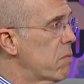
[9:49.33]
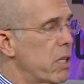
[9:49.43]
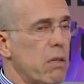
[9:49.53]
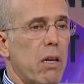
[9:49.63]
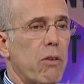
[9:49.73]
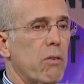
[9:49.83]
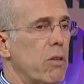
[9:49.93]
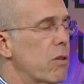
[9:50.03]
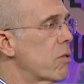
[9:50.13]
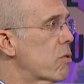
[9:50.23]
In another
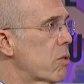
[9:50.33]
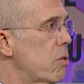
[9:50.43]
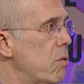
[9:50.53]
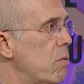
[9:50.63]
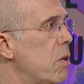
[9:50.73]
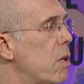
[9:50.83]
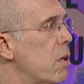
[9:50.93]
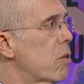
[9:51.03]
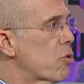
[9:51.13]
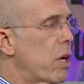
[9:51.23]
year or two,
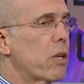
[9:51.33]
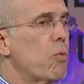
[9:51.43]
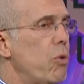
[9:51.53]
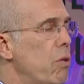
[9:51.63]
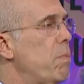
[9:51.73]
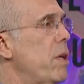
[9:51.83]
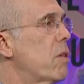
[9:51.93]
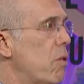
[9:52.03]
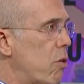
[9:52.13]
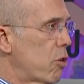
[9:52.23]
China will be
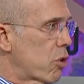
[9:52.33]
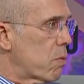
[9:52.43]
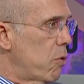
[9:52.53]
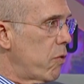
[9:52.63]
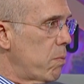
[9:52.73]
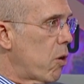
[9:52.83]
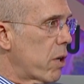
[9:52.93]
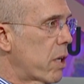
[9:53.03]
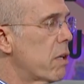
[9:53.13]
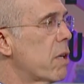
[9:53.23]
the largest movie
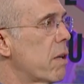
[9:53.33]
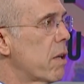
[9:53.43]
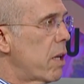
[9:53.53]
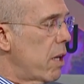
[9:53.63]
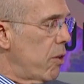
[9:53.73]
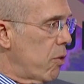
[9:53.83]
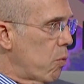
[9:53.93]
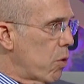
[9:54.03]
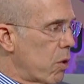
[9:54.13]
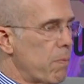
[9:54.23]
market in the
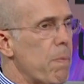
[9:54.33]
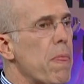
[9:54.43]
world.